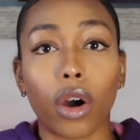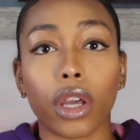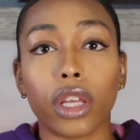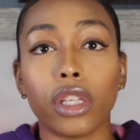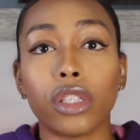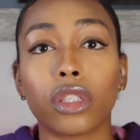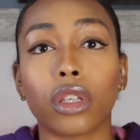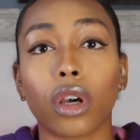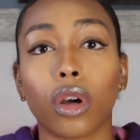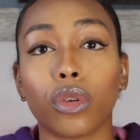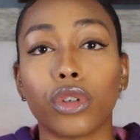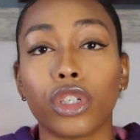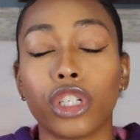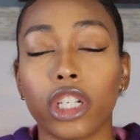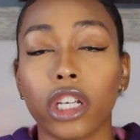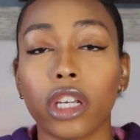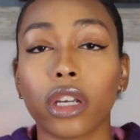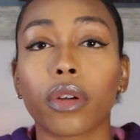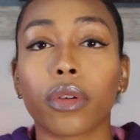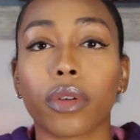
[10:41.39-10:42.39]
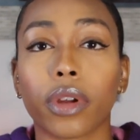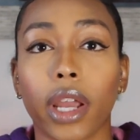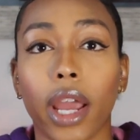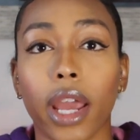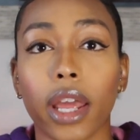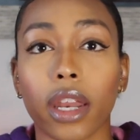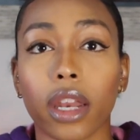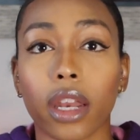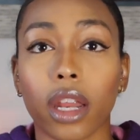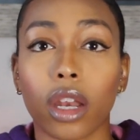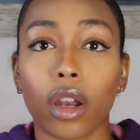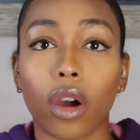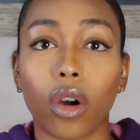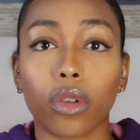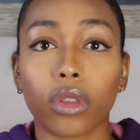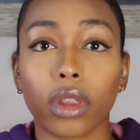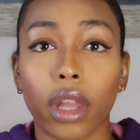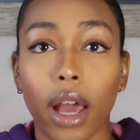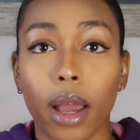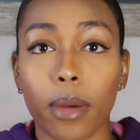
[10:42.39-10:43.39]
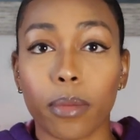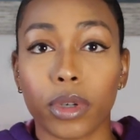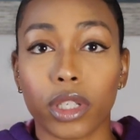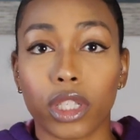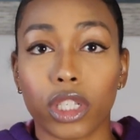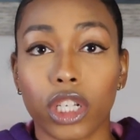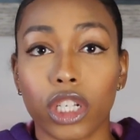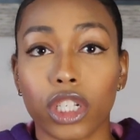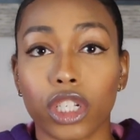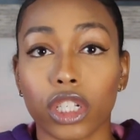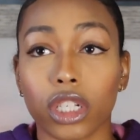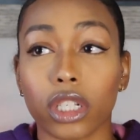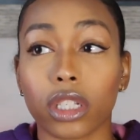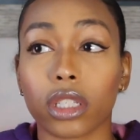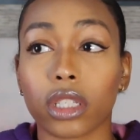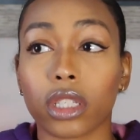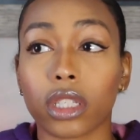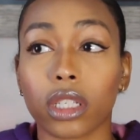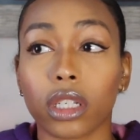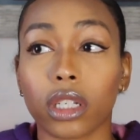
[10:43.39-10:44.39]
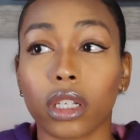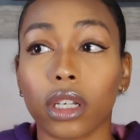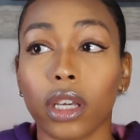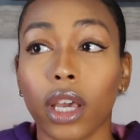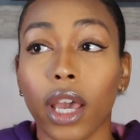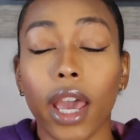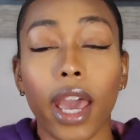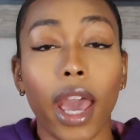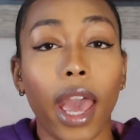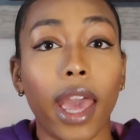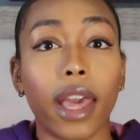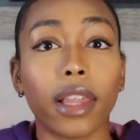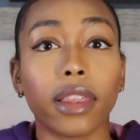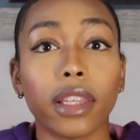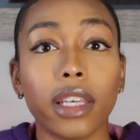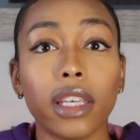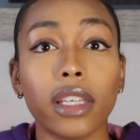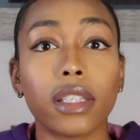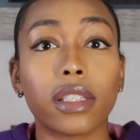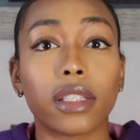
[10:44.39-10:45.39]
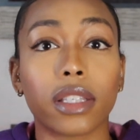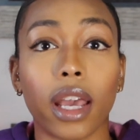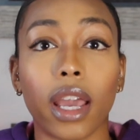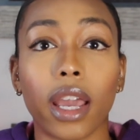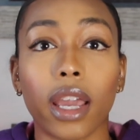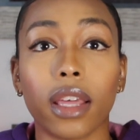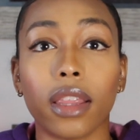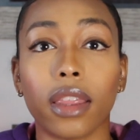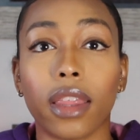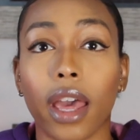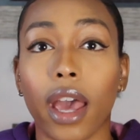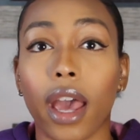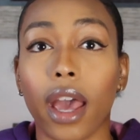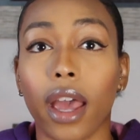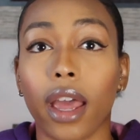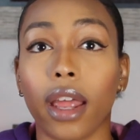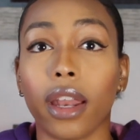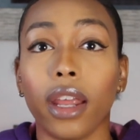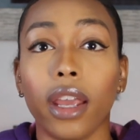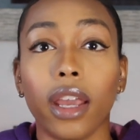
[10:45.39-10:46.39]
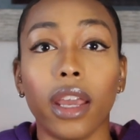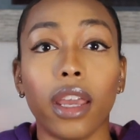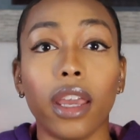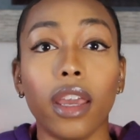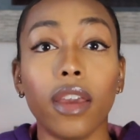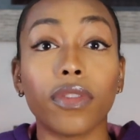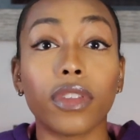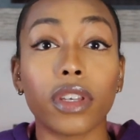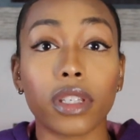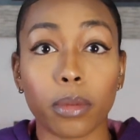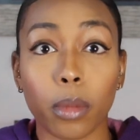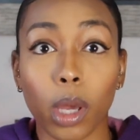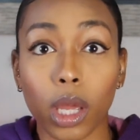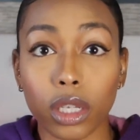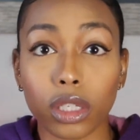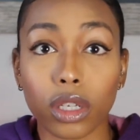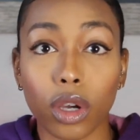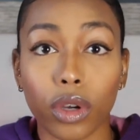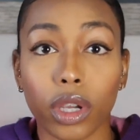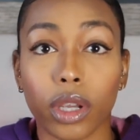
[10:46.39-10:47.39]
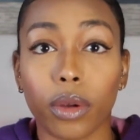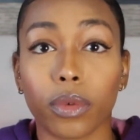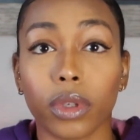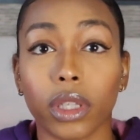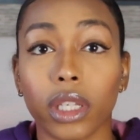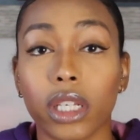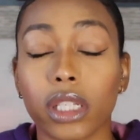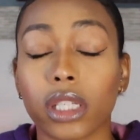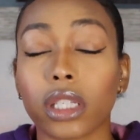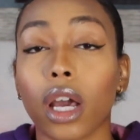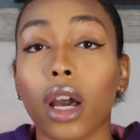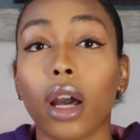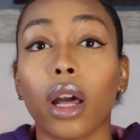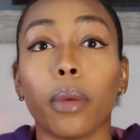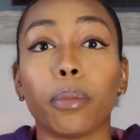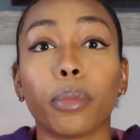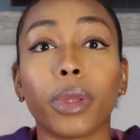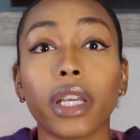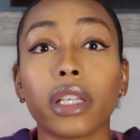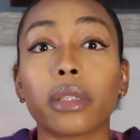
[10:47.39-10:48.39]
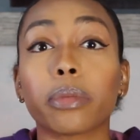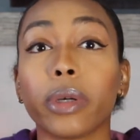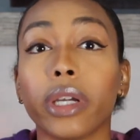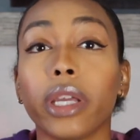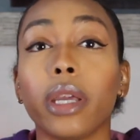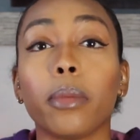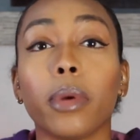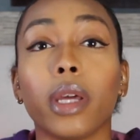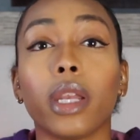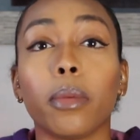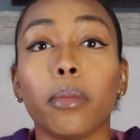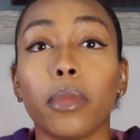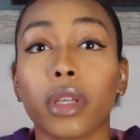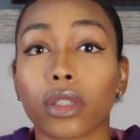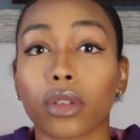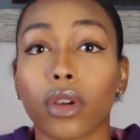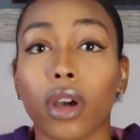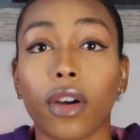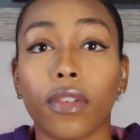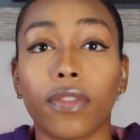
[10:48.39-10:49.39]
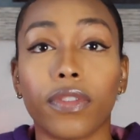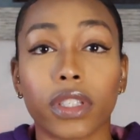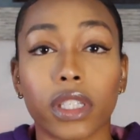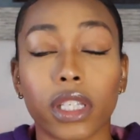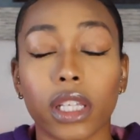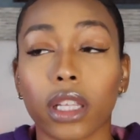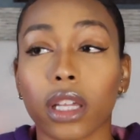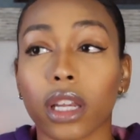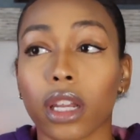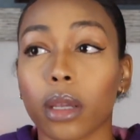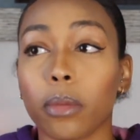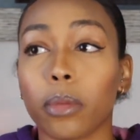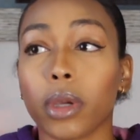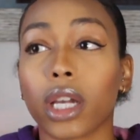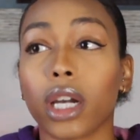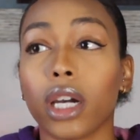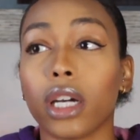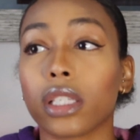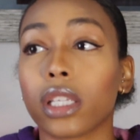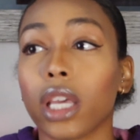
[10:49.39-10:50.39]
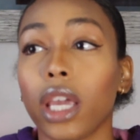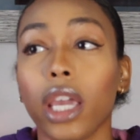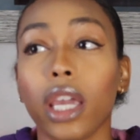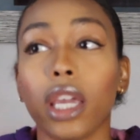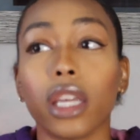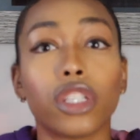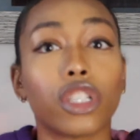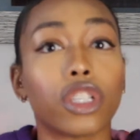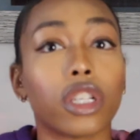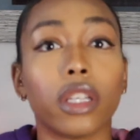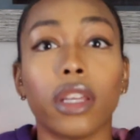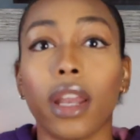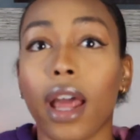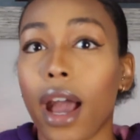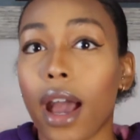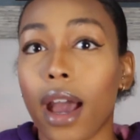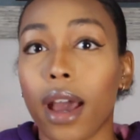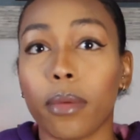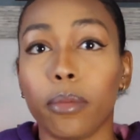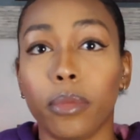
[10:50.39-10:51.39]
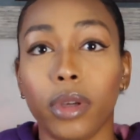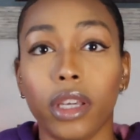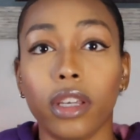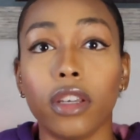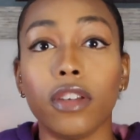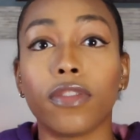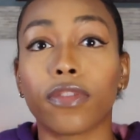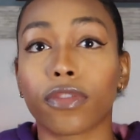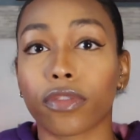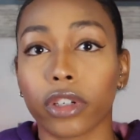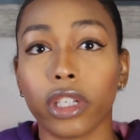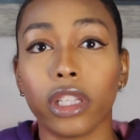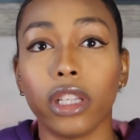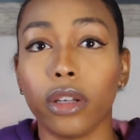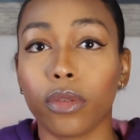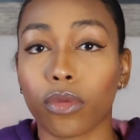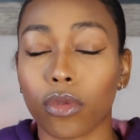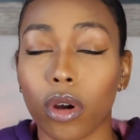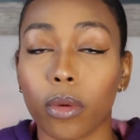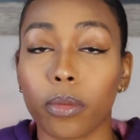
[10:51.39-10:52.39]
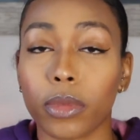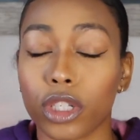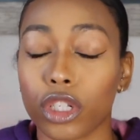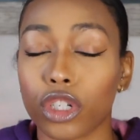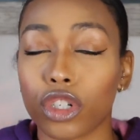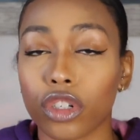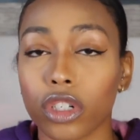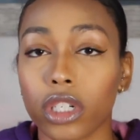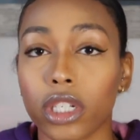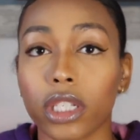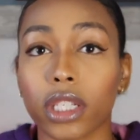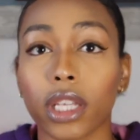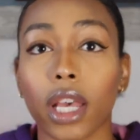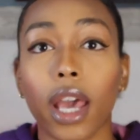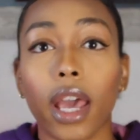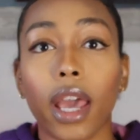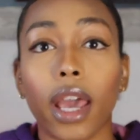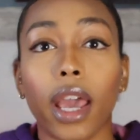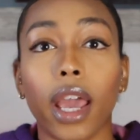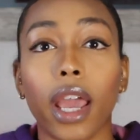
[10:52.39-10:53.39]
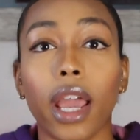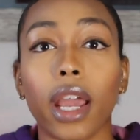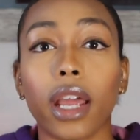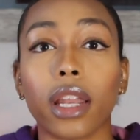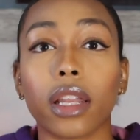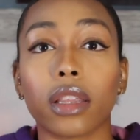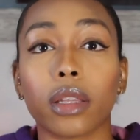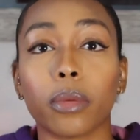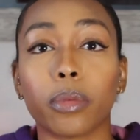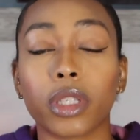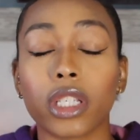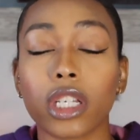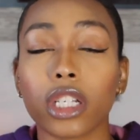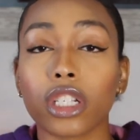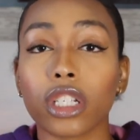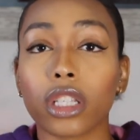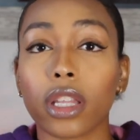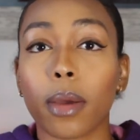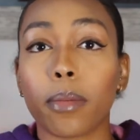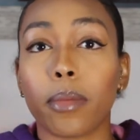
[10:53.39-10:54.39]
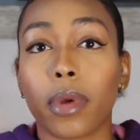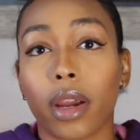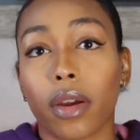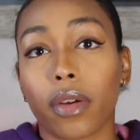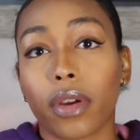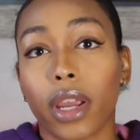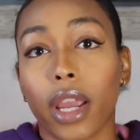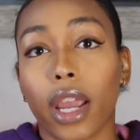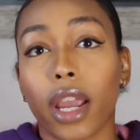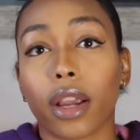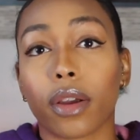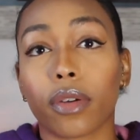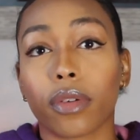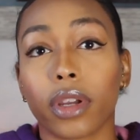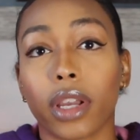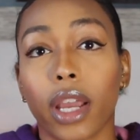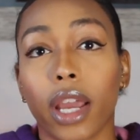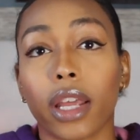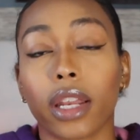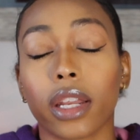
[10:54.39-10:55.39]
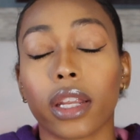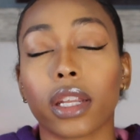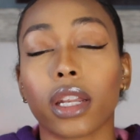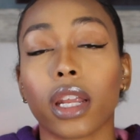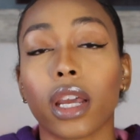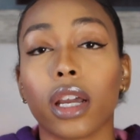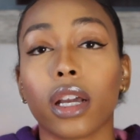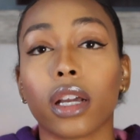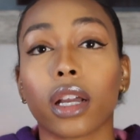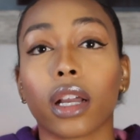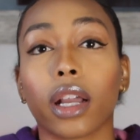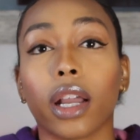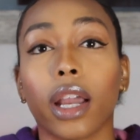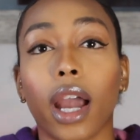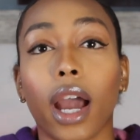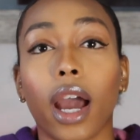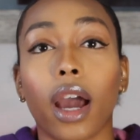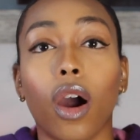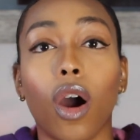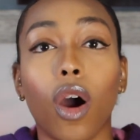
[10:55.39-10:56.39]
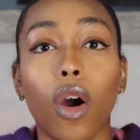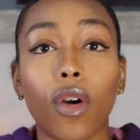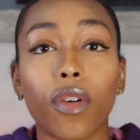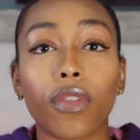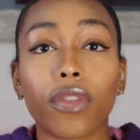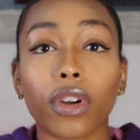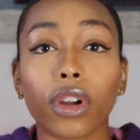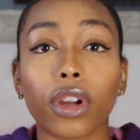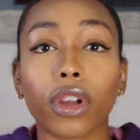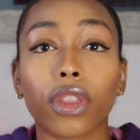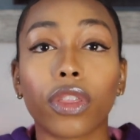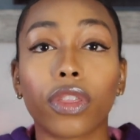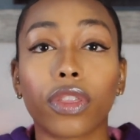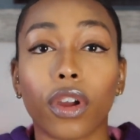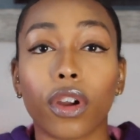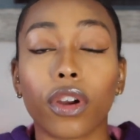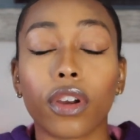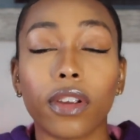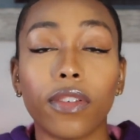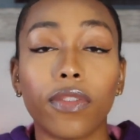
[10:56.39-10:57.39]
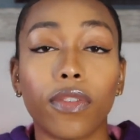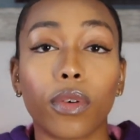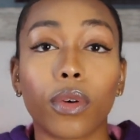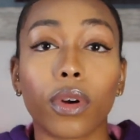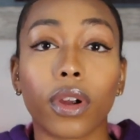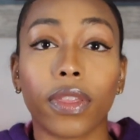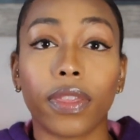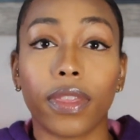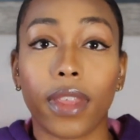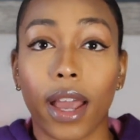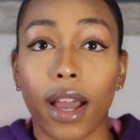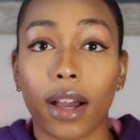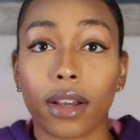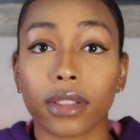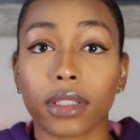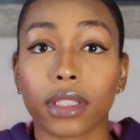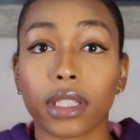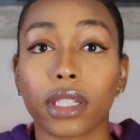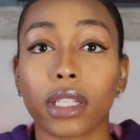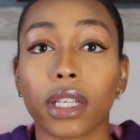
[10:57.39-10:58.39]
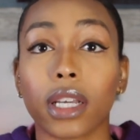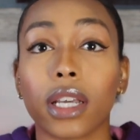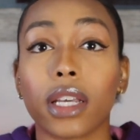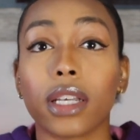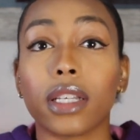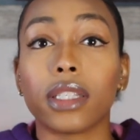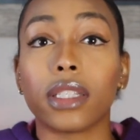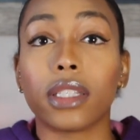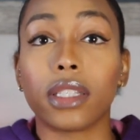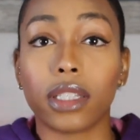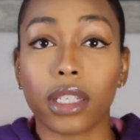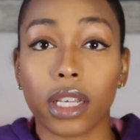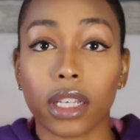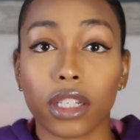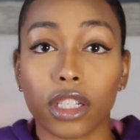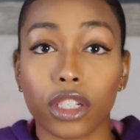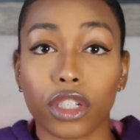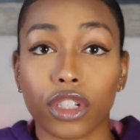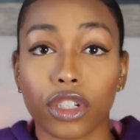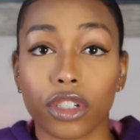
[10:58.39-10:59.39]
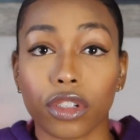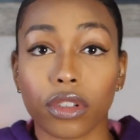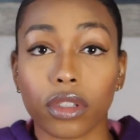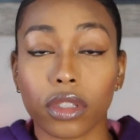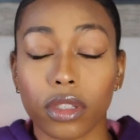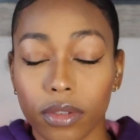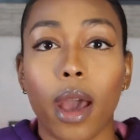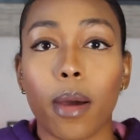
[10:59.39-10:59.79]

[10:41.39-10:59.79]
And so she created an online petition to at least say that if this man is gonna get released, please put him in a mental health facility because he should not be freely roaming the streets. And the petition that Marianne created got over 34,000 signatures.